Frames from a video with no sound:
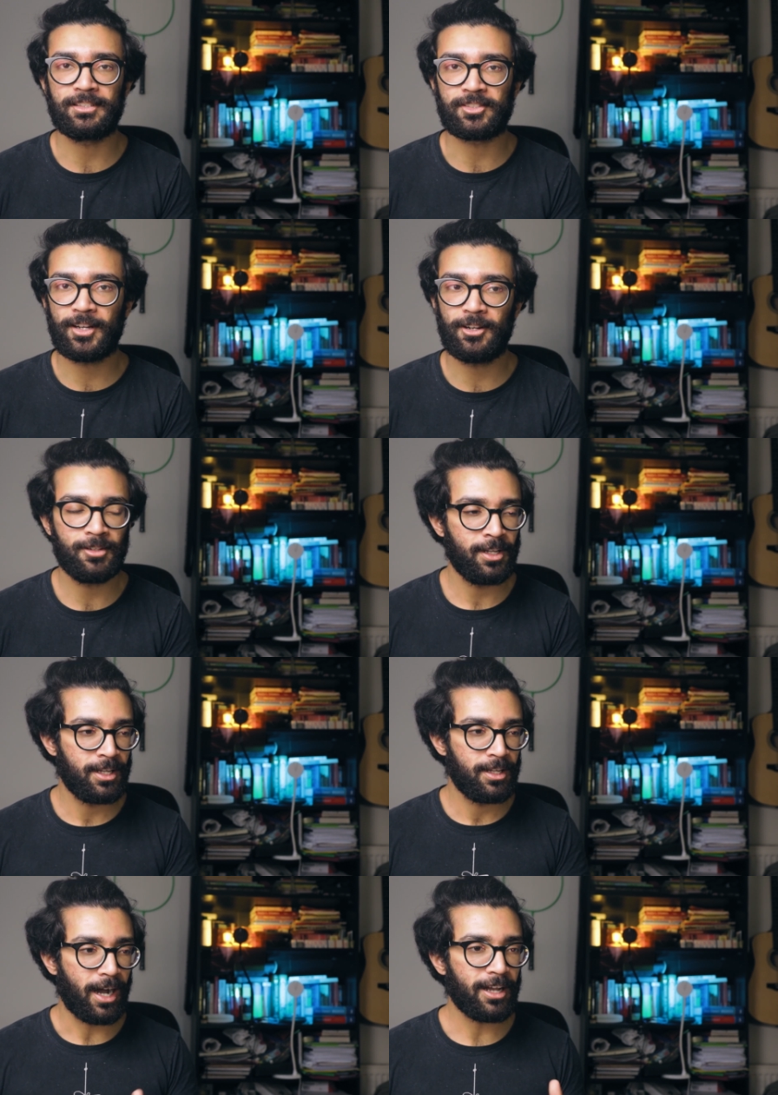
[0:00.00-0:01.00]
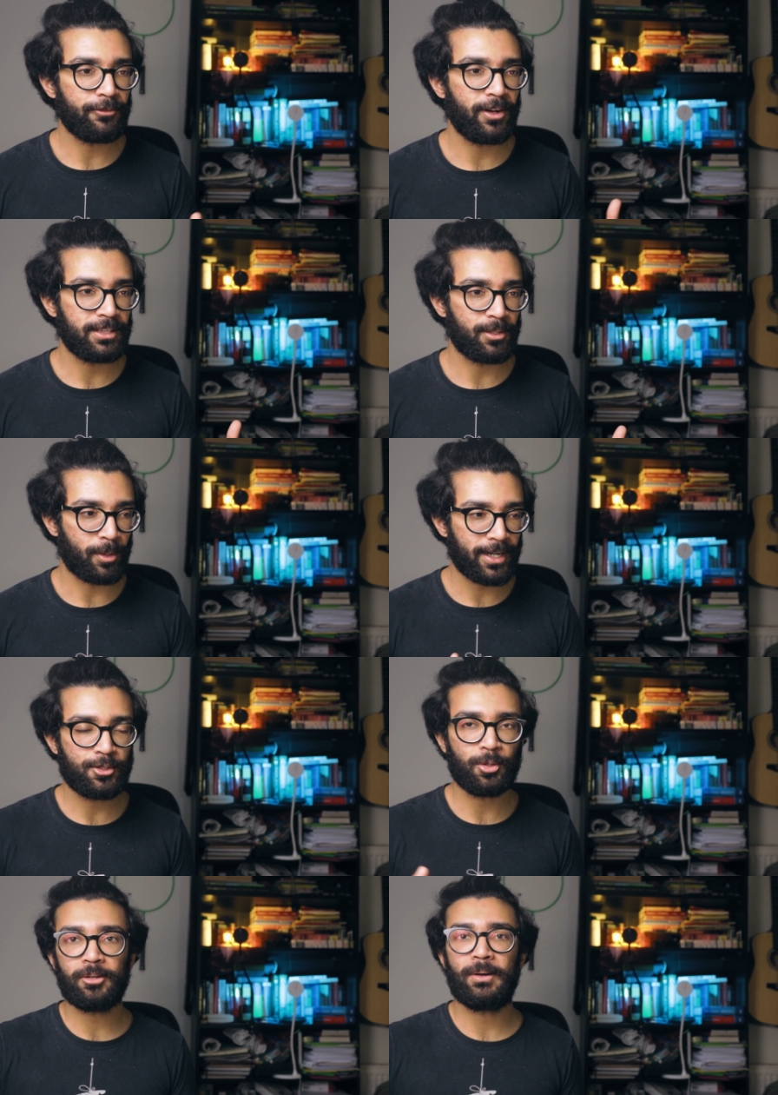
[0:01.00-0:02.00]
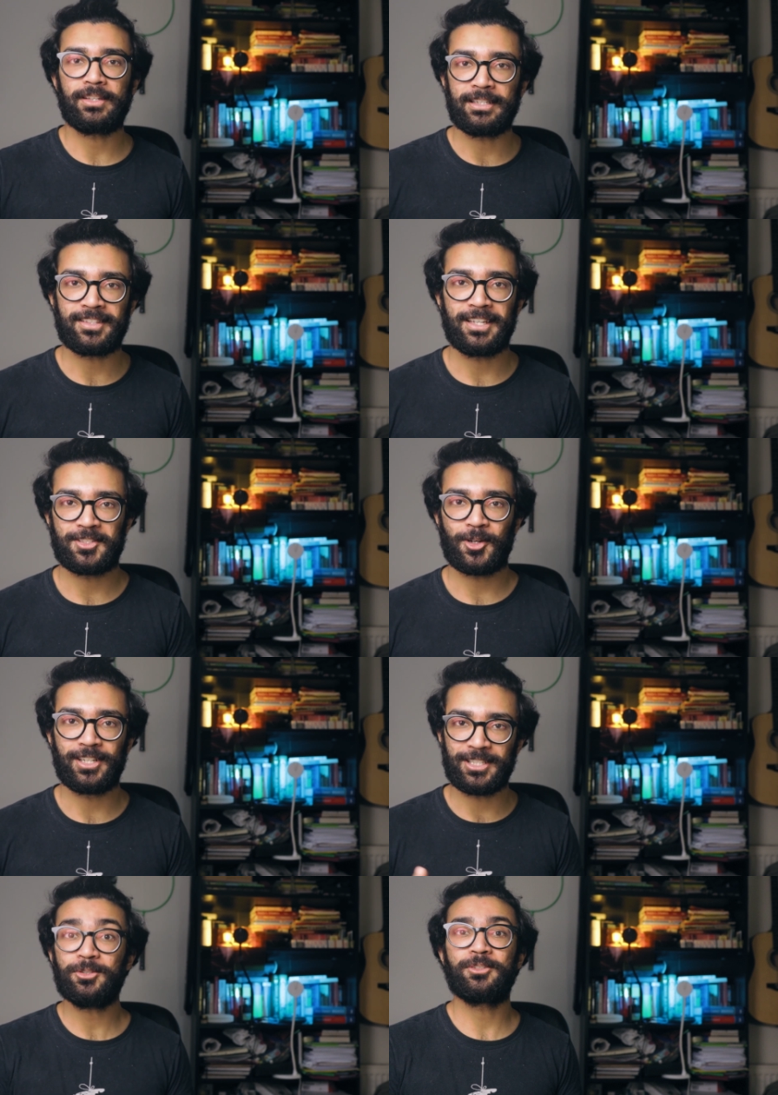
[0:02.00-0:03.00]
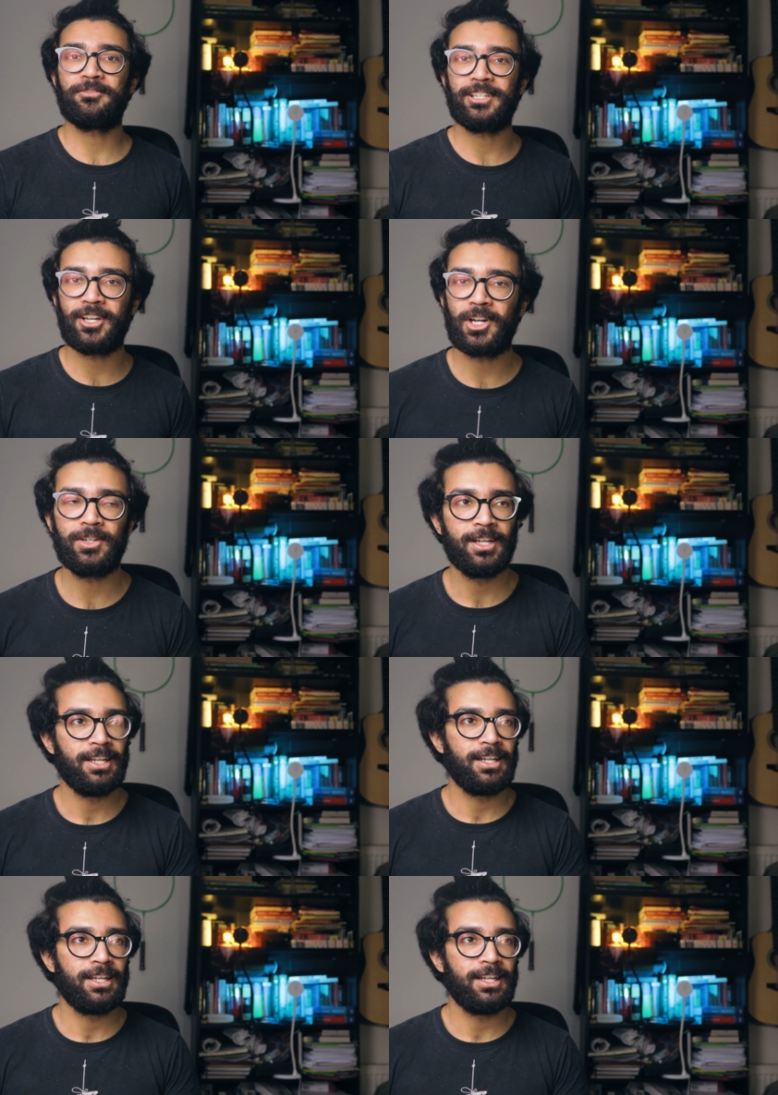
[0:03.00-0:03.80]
And so I find that when I talk about these things on a YouTube video,